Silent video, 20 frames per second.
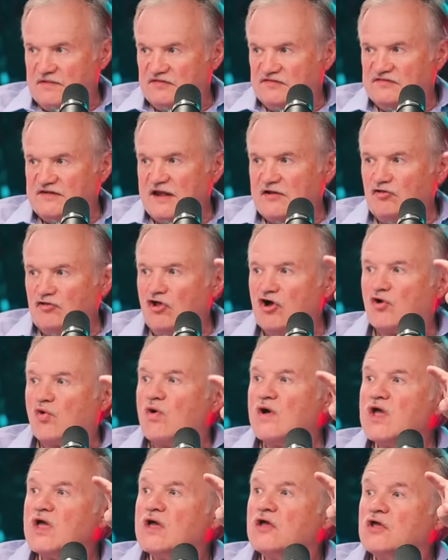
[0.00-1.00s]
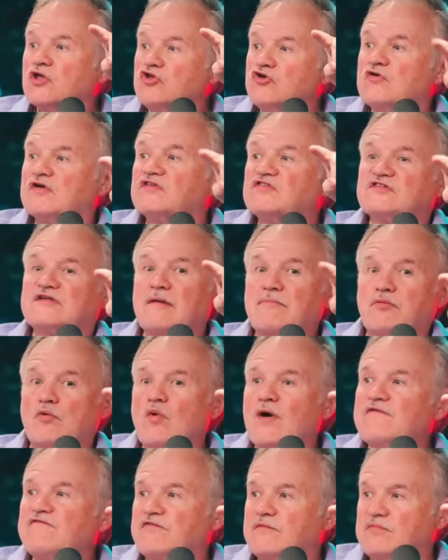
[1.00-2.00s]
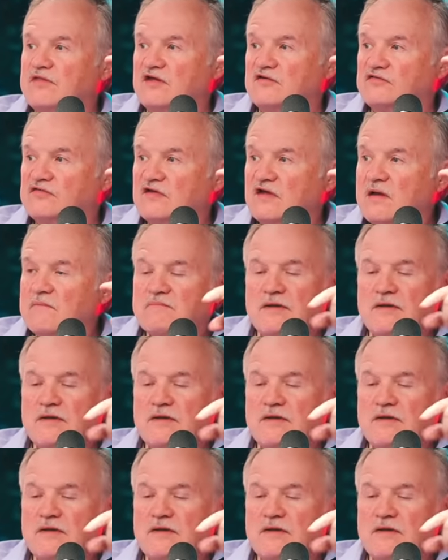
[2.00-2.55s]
and saying, look, you can step away from this.